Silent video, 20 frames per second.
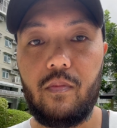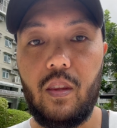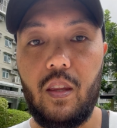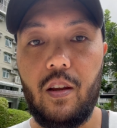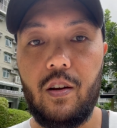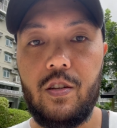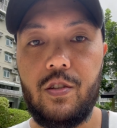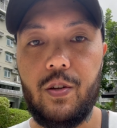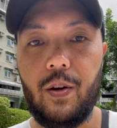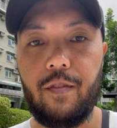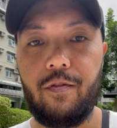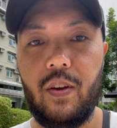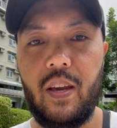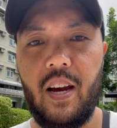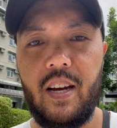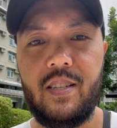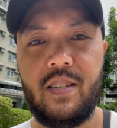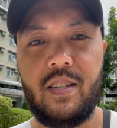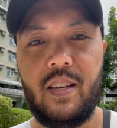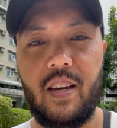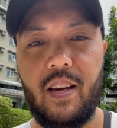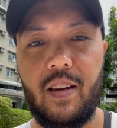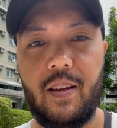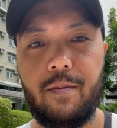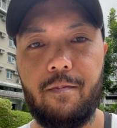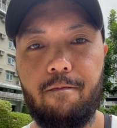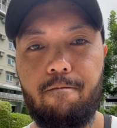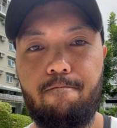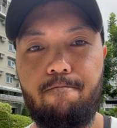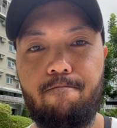So if you guys
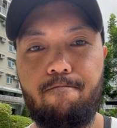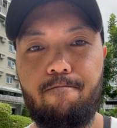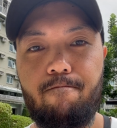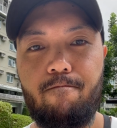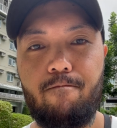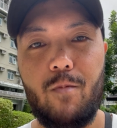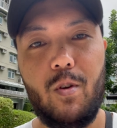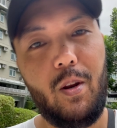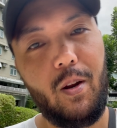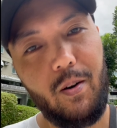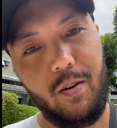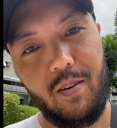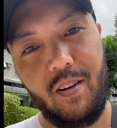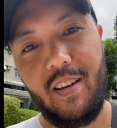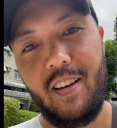can, you know,